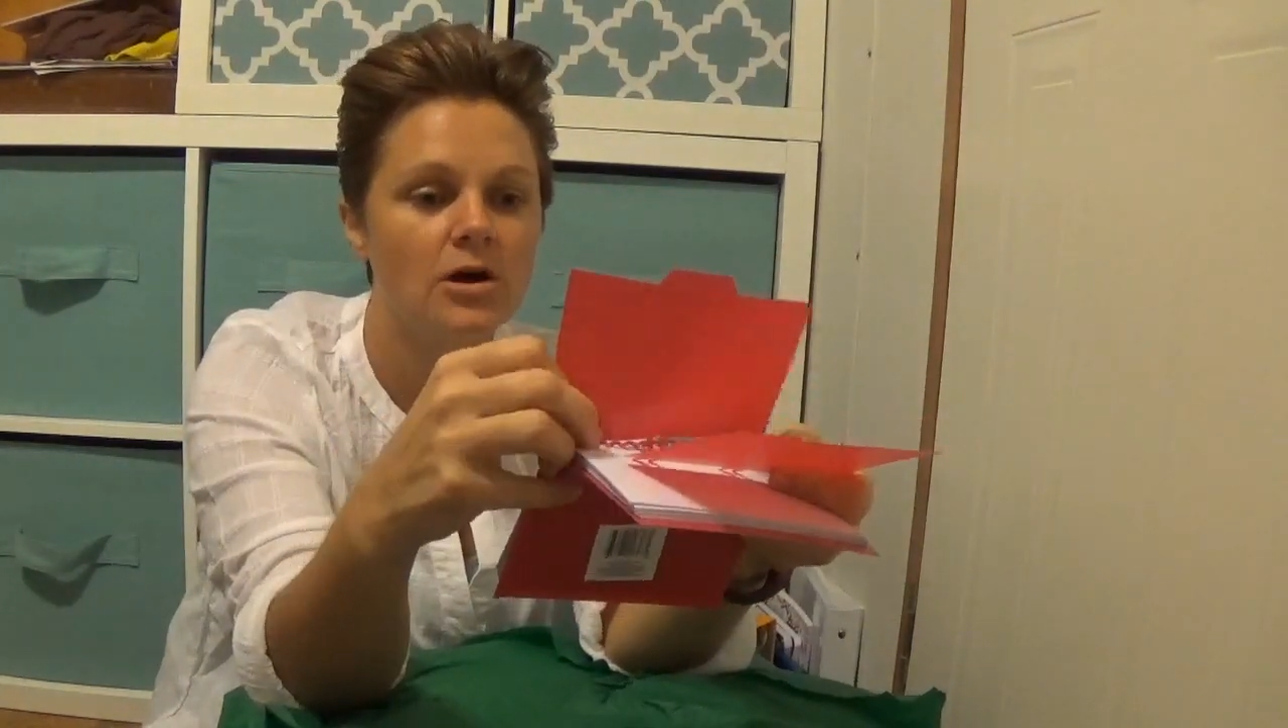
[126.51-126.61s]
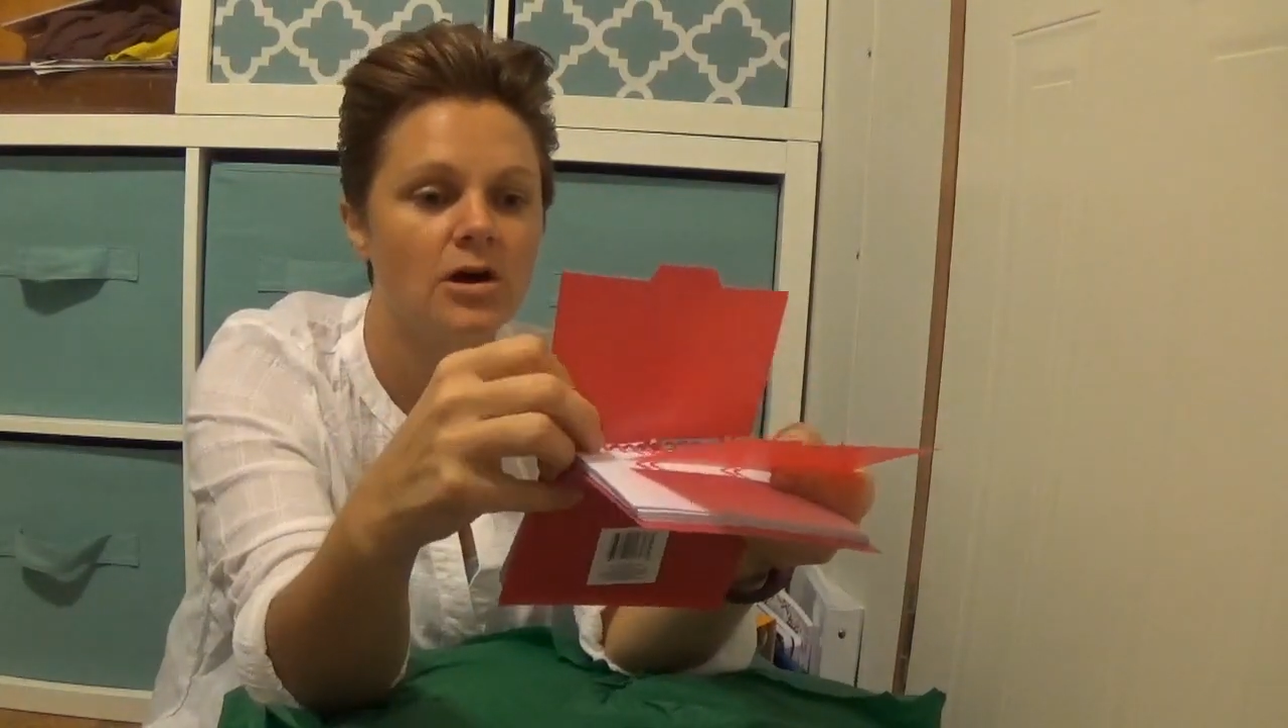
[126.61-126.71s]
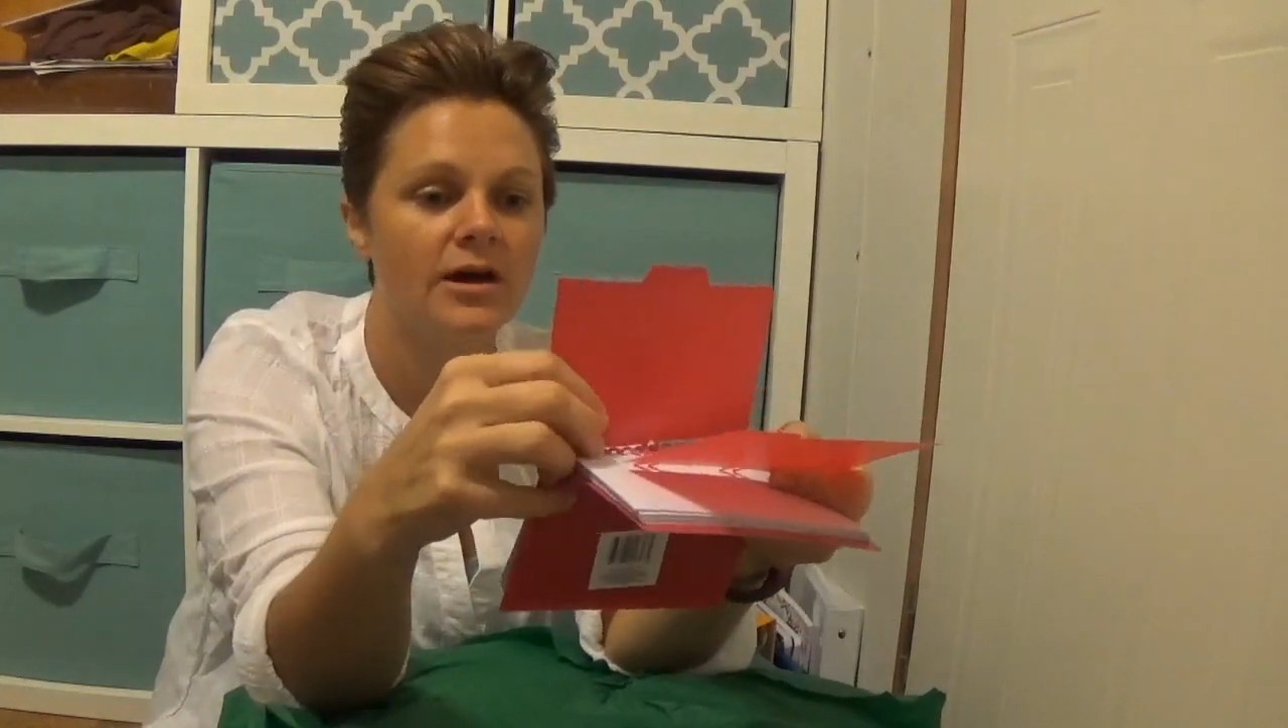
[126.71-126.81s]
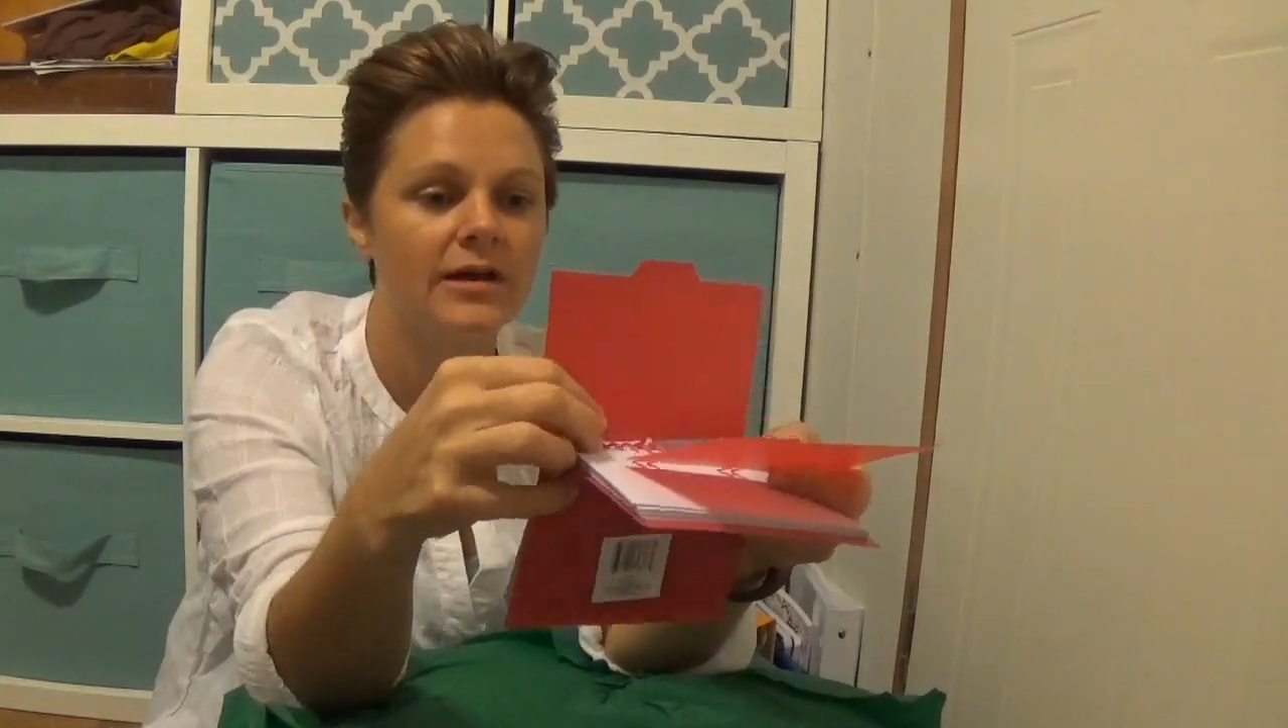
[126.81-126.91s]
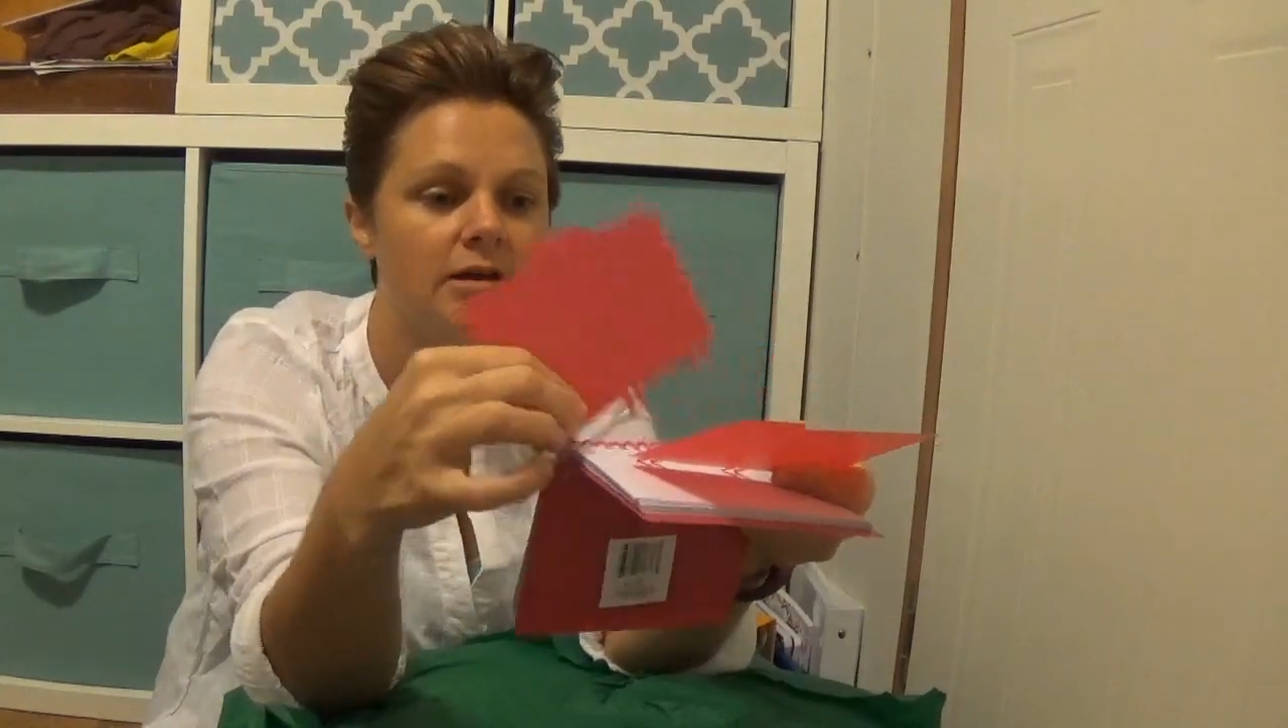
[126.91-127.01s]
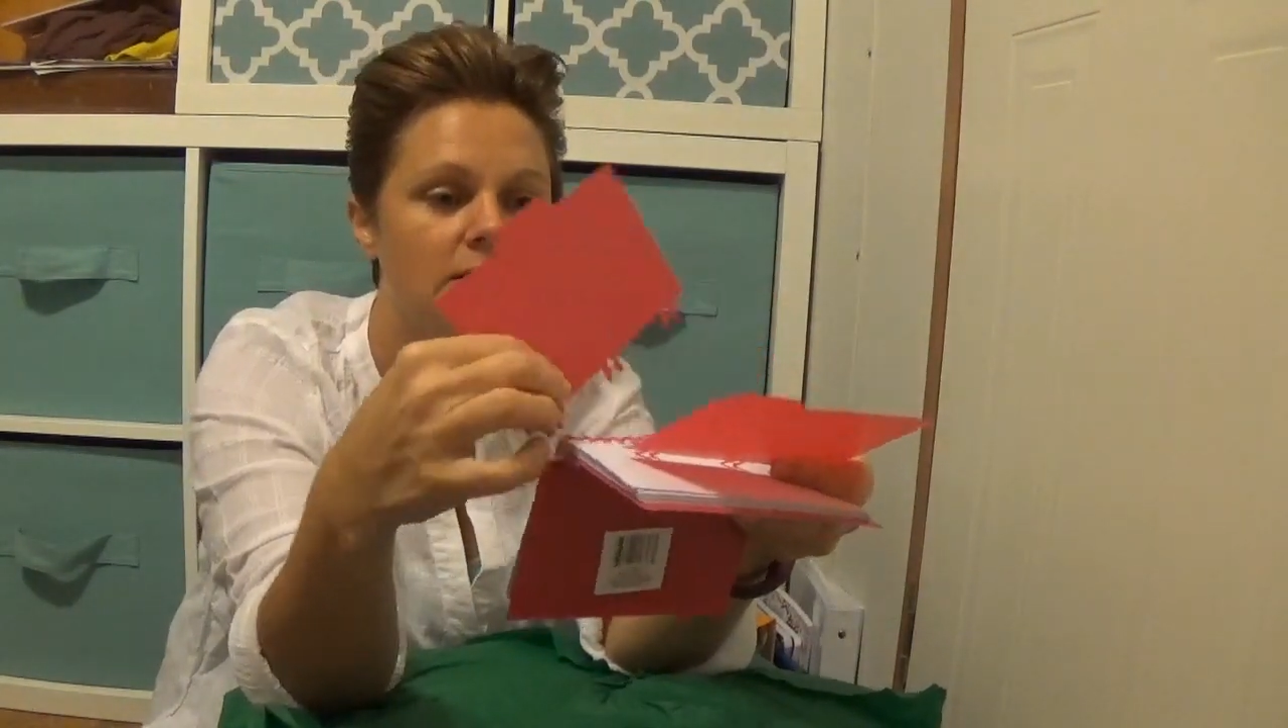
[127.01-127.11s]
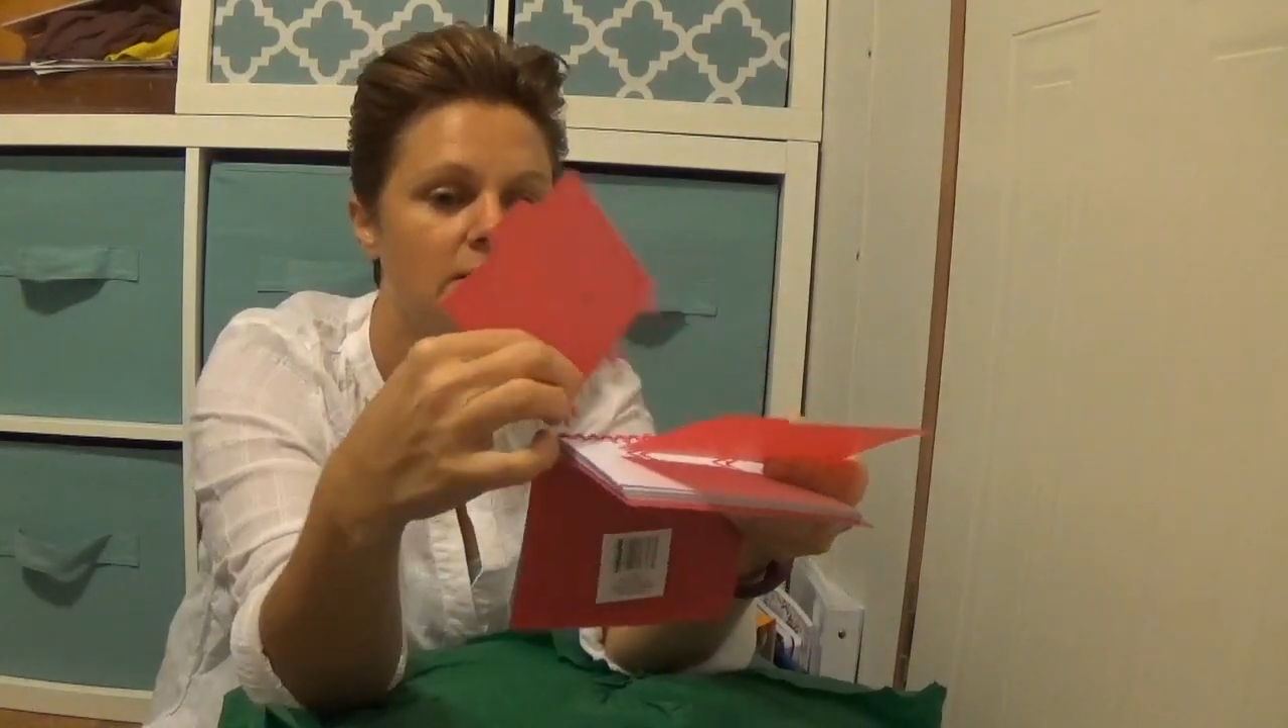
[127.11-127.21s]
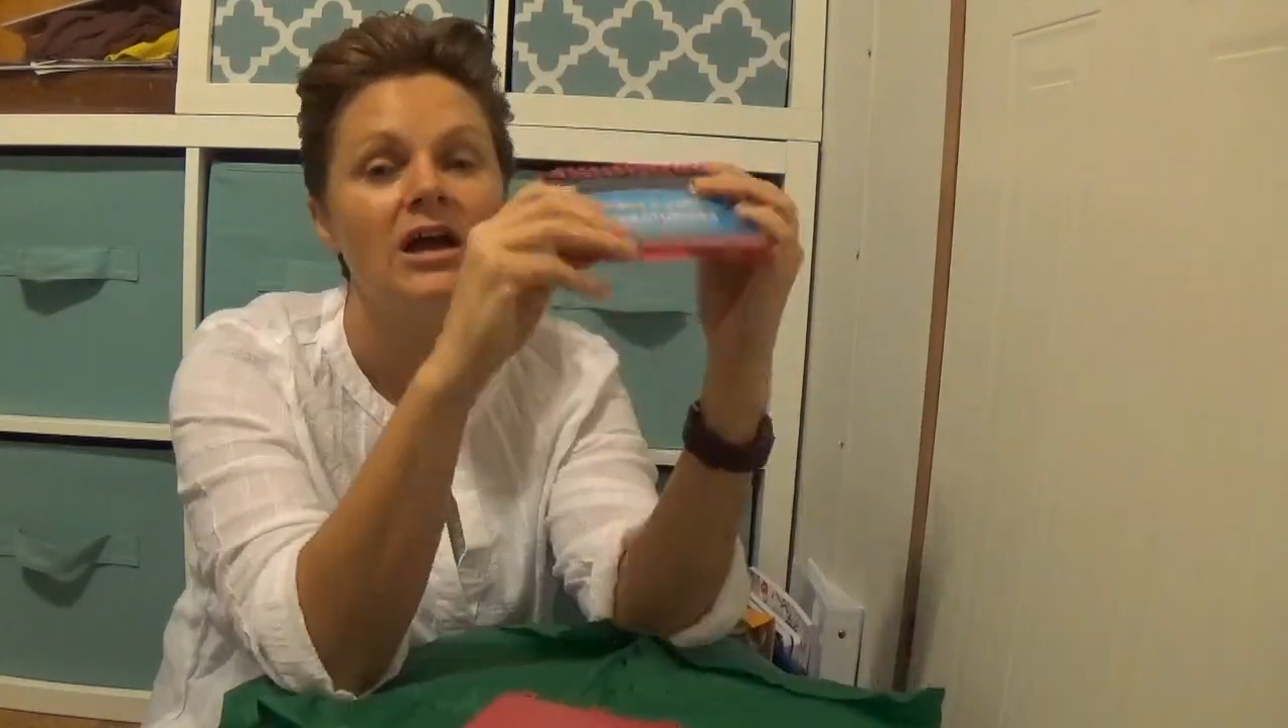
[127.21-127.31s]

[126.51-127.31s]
on.